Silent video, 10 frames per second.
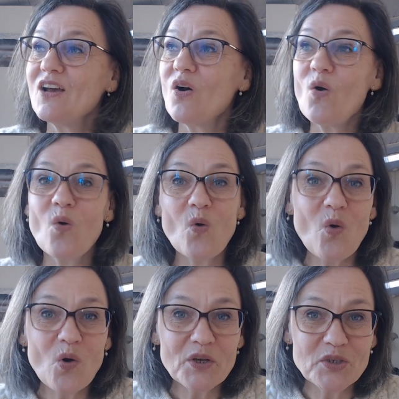
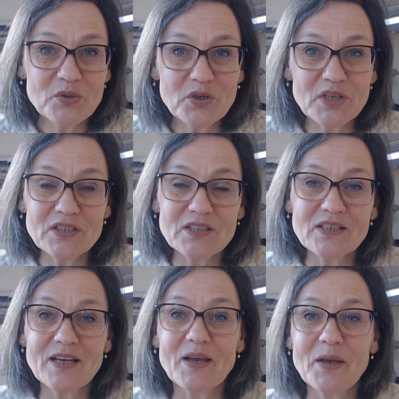or you
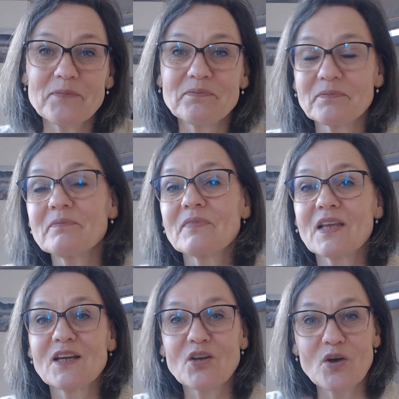can
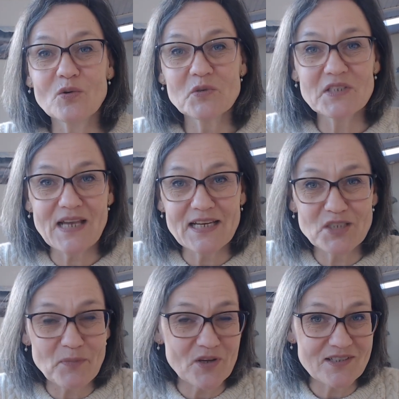go
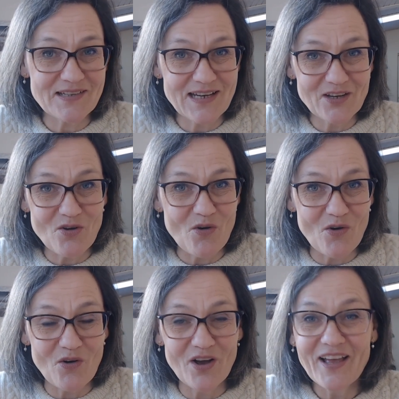stash busting,
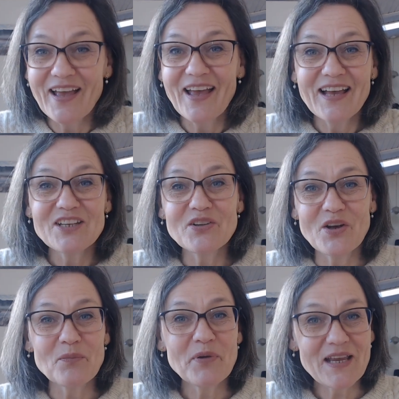or
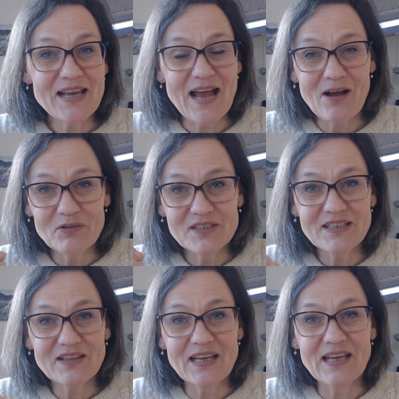pick out
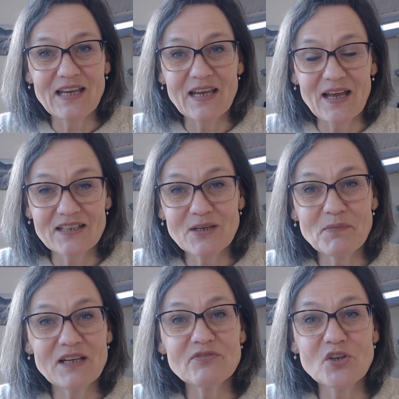some
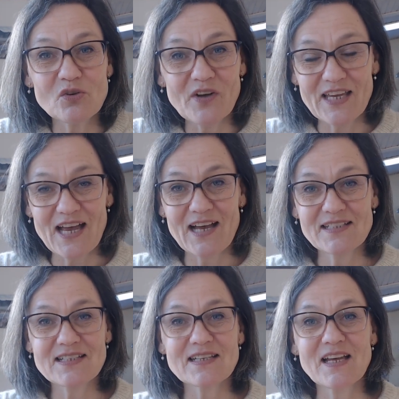leftover
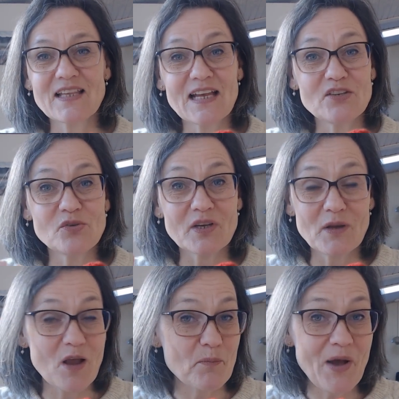yarns that you can
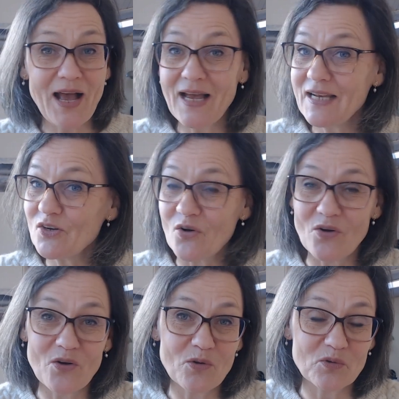combine
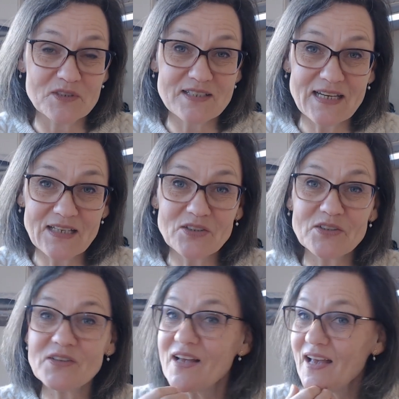or hold
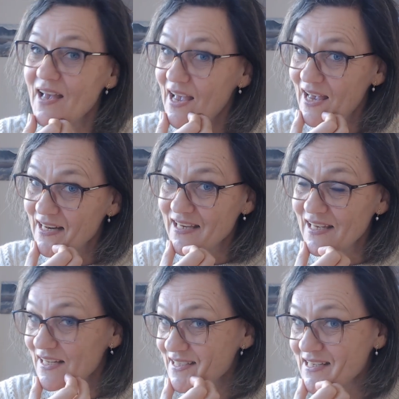single and
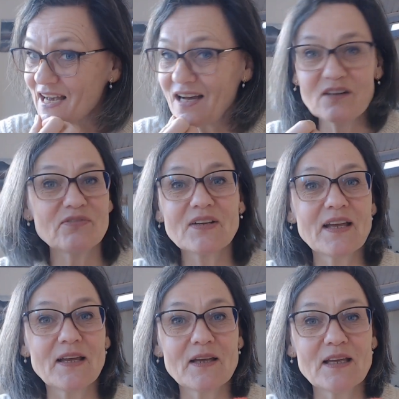get a scarf
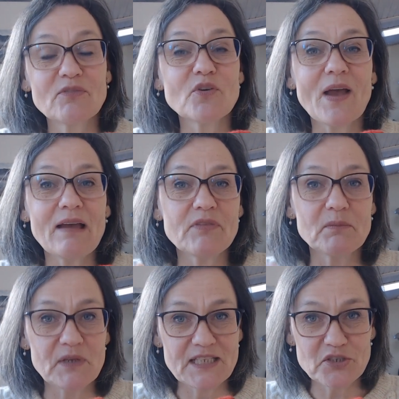if you have the
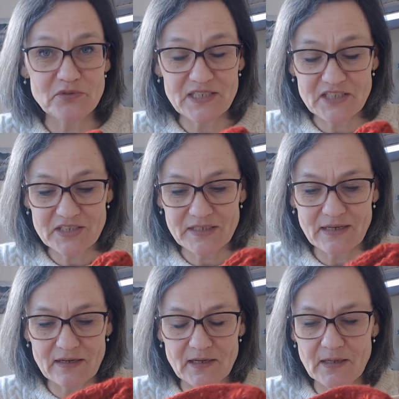meterage
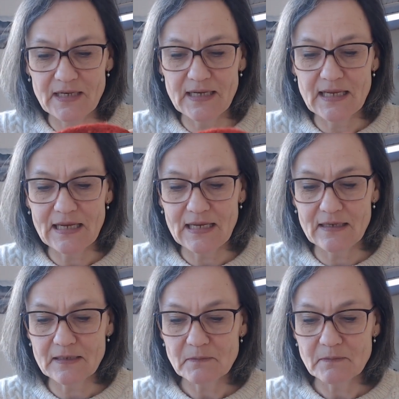indicated.